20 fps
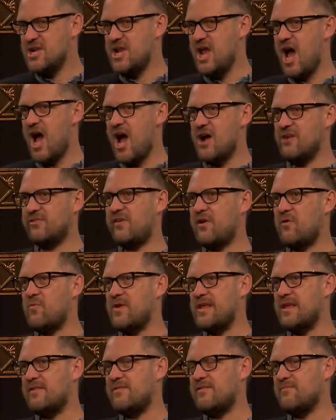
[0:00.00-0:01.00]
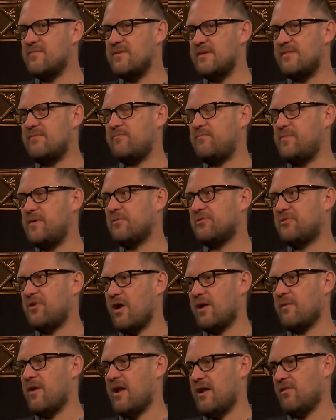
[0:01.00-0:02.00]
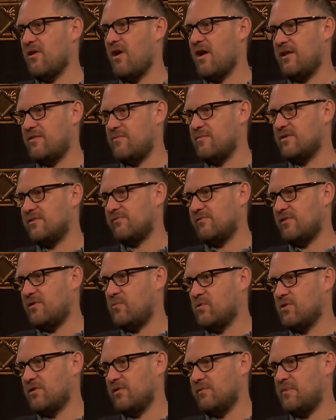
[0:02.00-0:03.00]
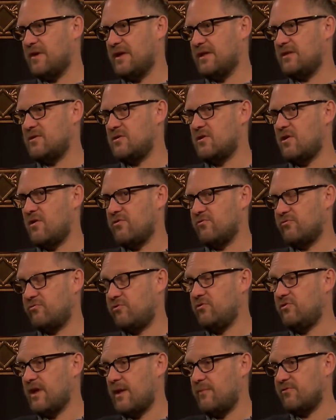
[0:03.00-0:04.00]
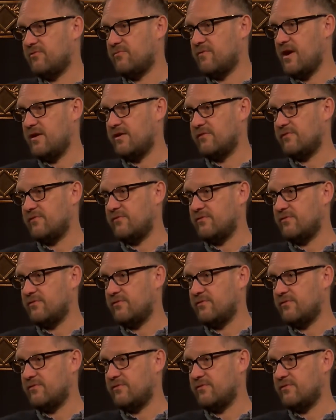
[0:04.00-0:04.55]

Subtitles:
No. So people talk about it a lot in the mystery world, but there's two types of writers.